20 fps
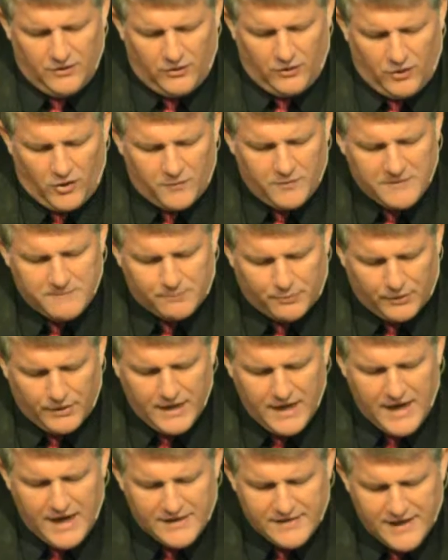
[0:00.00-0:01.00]
Lord, we
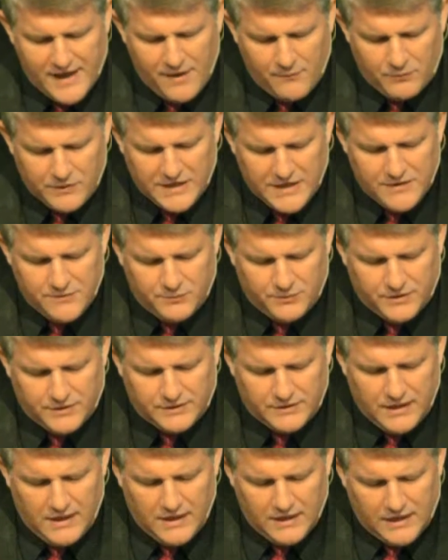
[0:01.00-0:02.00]
pray that we
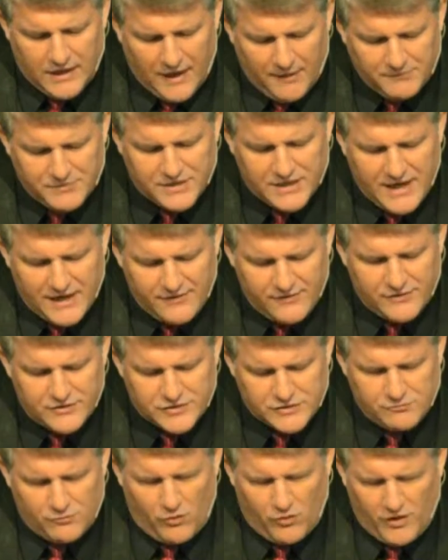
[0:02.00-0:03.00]
would come together
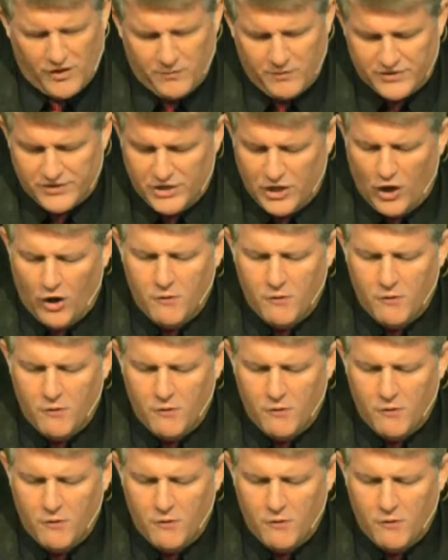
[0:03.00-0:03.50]
this morning with an